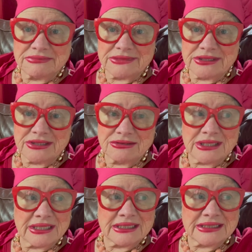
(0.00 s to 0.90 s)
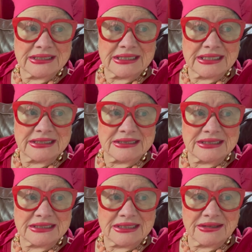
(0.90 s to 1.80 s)
not to get to
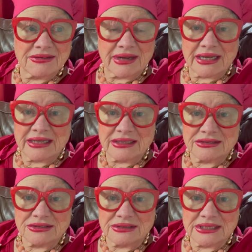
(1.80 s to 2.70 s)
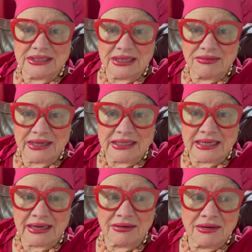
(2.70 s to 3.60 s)
see our grandkids or anything right
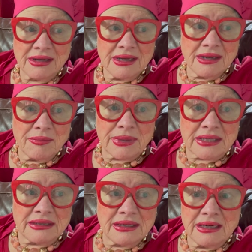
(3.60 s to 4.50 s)
now. But